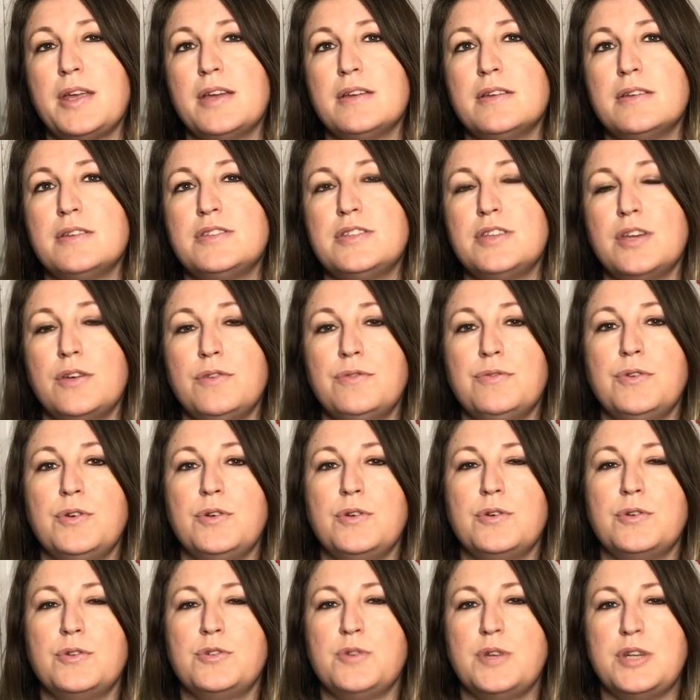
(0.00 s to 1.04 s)
So
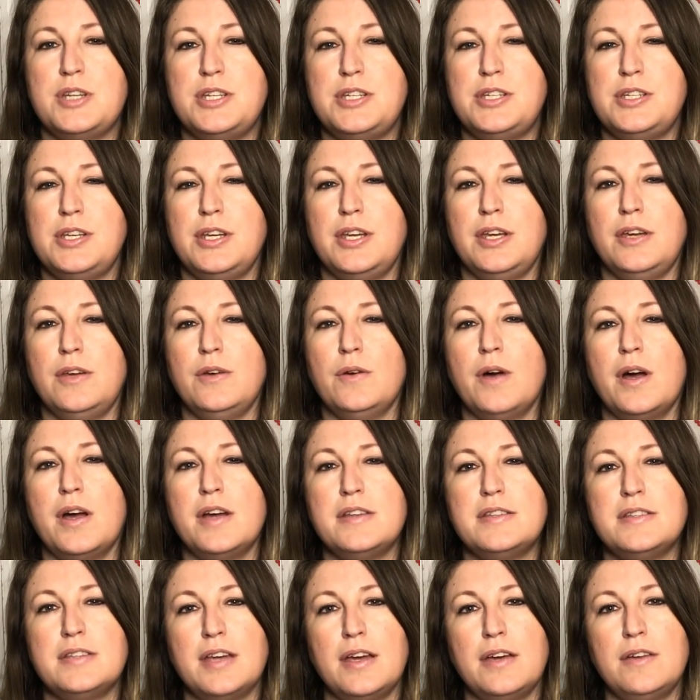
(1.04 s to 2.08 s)
Frugal 22, I
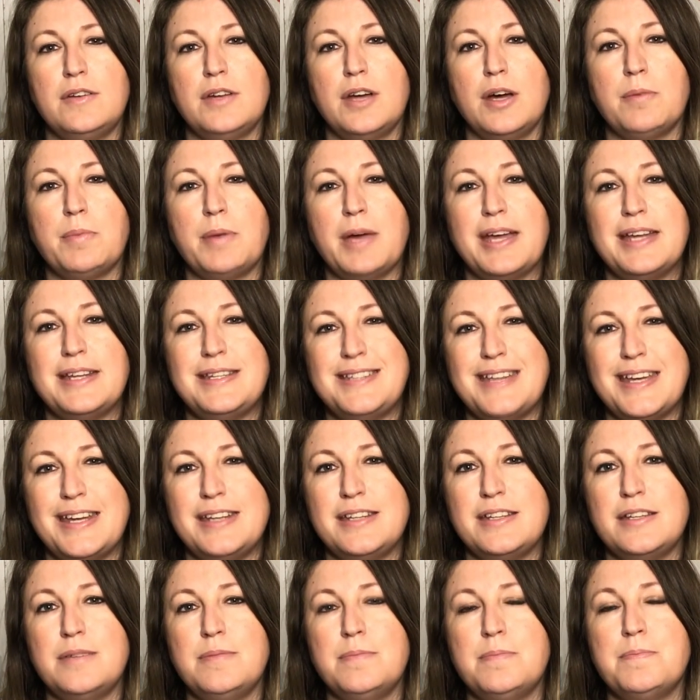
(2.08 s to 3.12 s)
sewed up a
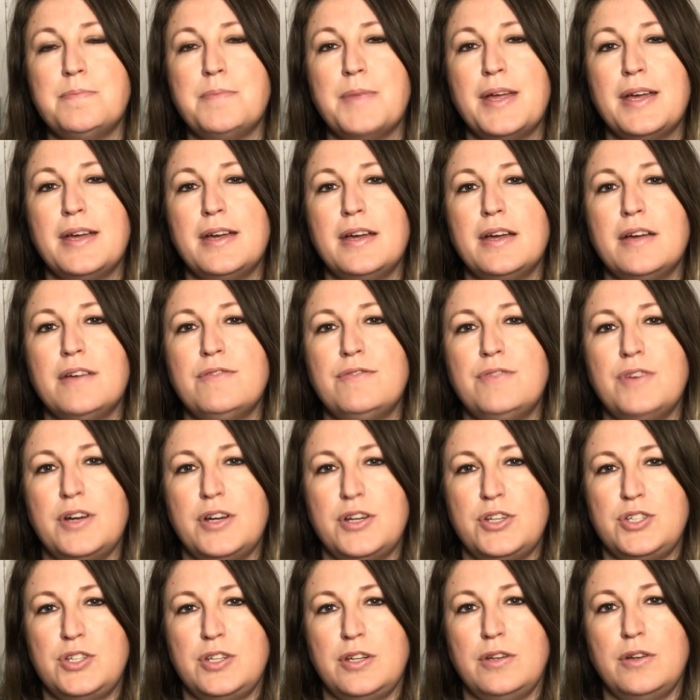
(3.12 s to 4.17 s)
denim
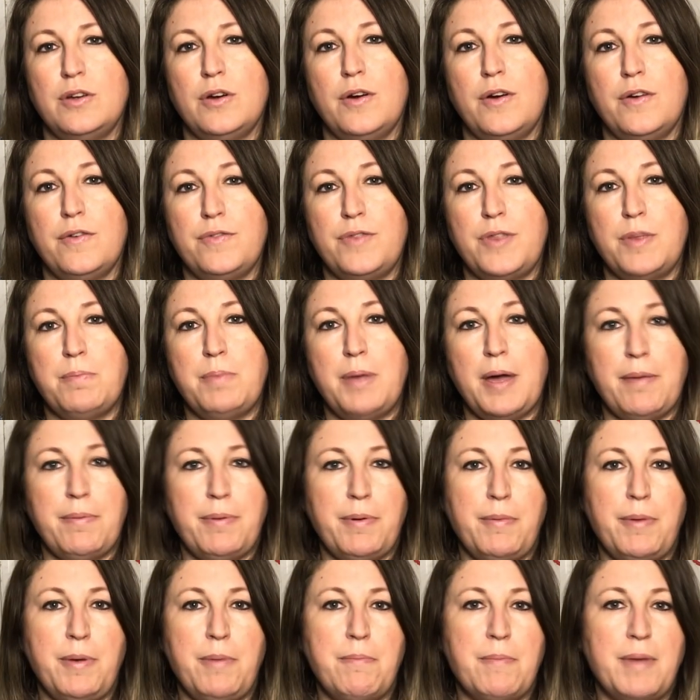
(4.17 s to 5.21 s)
version of the
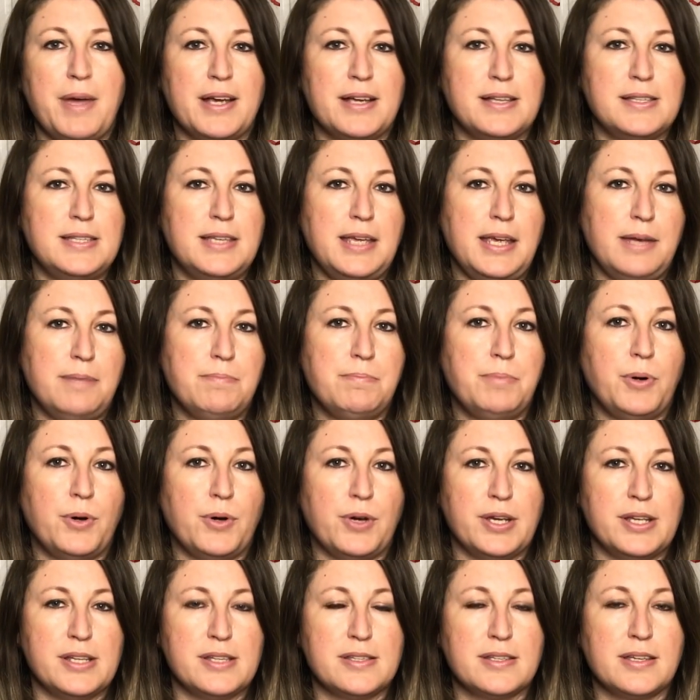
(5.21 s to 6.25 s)
Peppermint magazine
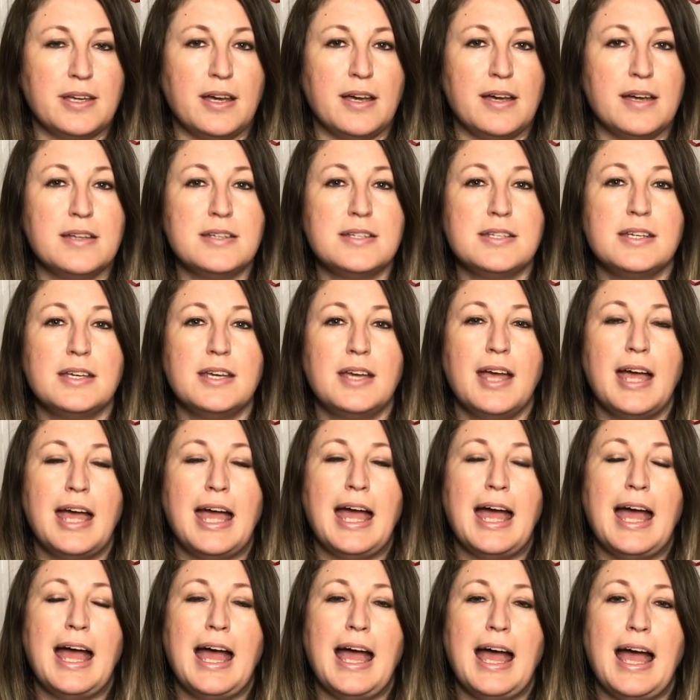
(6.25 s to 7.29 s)
pocket skirt,
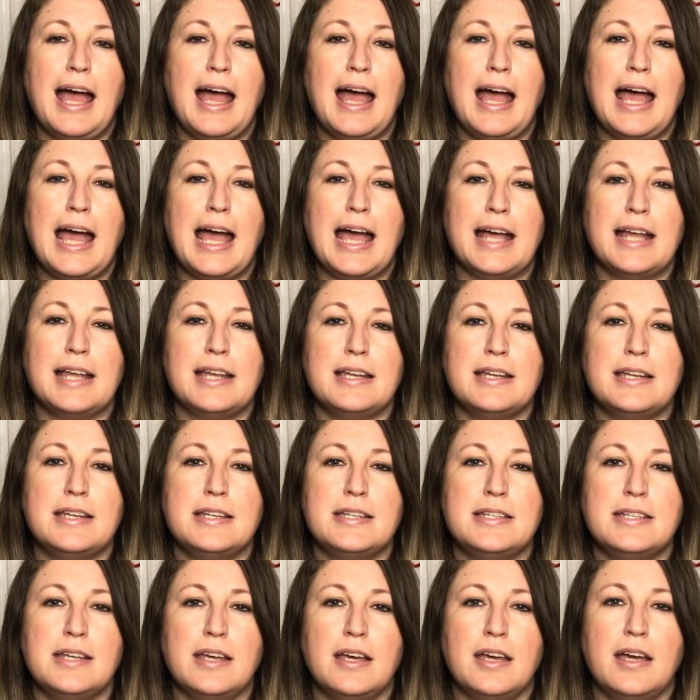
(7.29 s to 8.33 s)

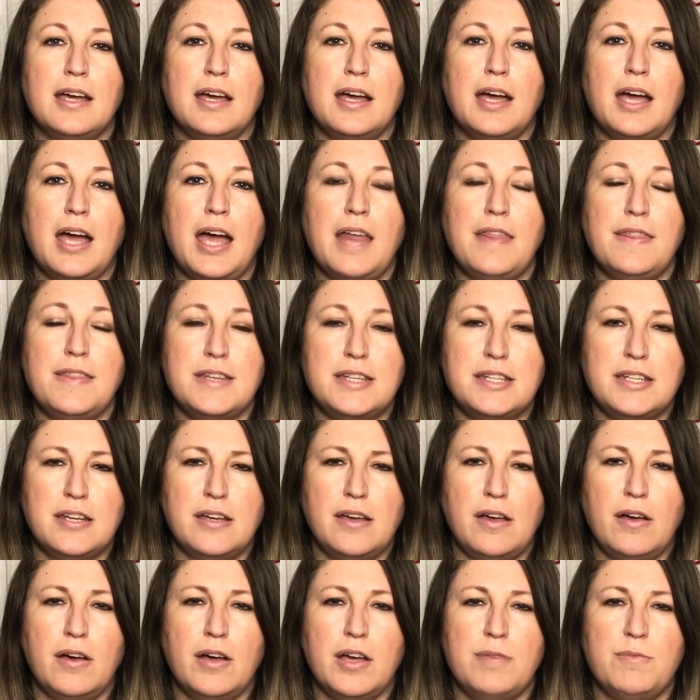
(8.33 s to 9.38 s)
and at the
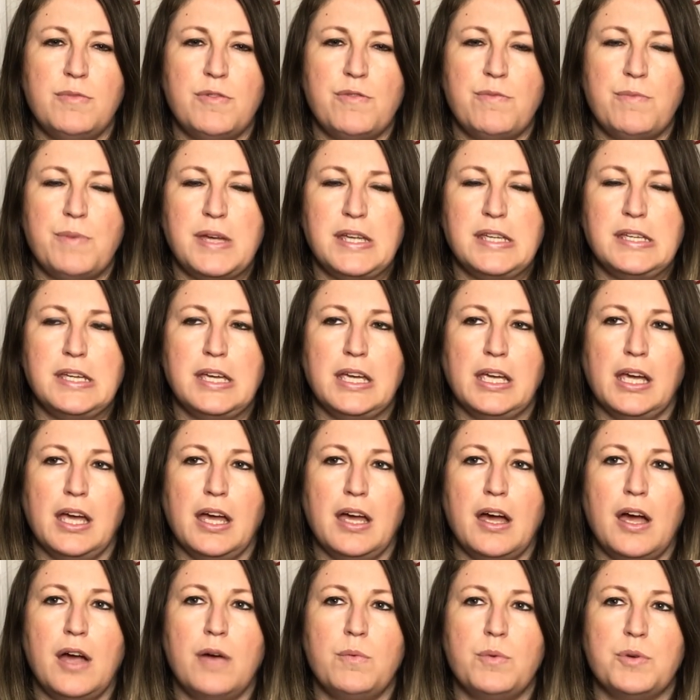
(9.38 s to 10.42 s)
time of making it
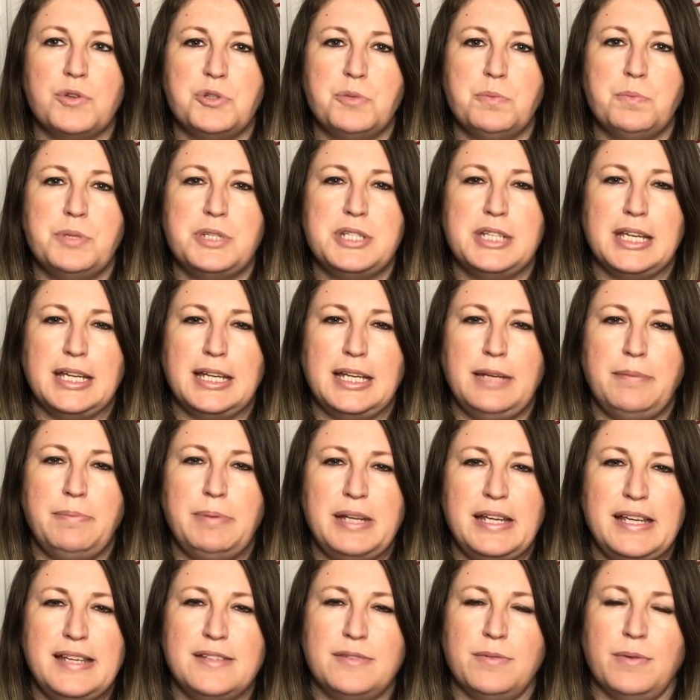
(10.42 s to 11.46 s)
I wasn't particularly
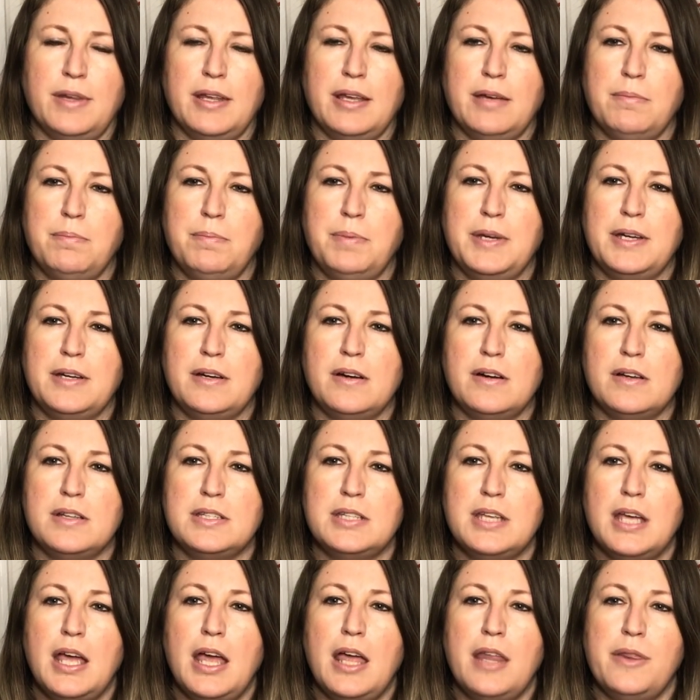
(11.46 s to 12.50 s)
pleased with it because
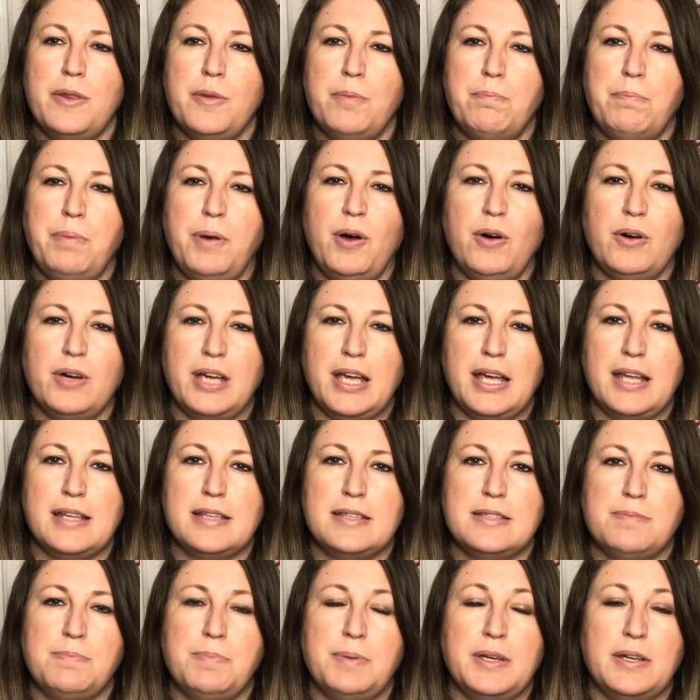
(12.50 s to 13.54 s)
the
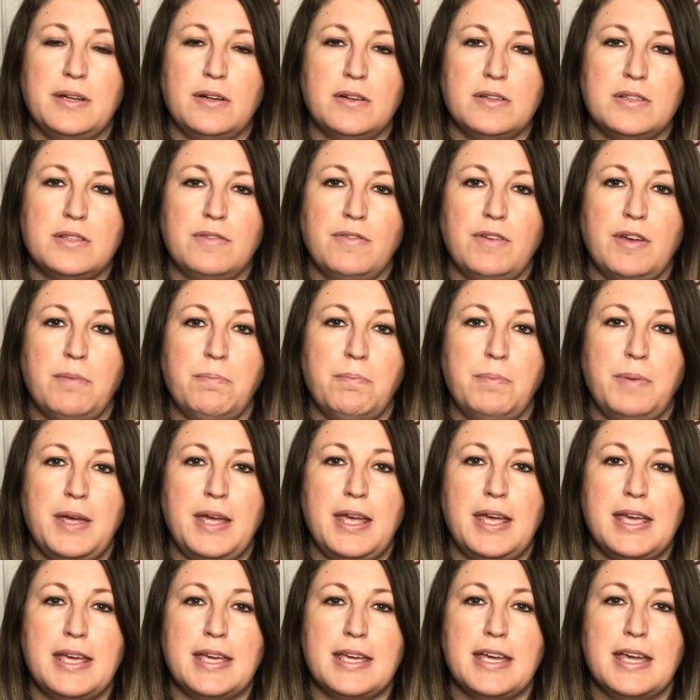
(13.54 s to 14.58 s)
pockets, because of it
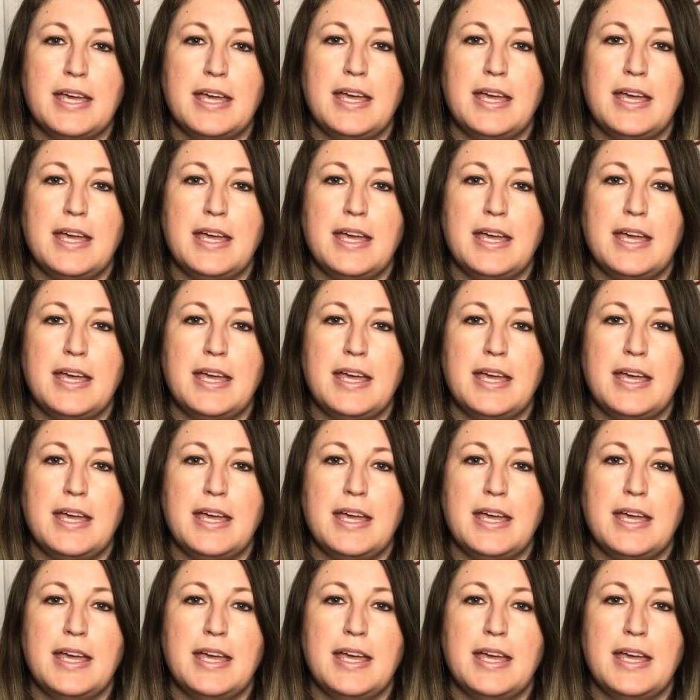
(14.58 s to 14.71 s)
being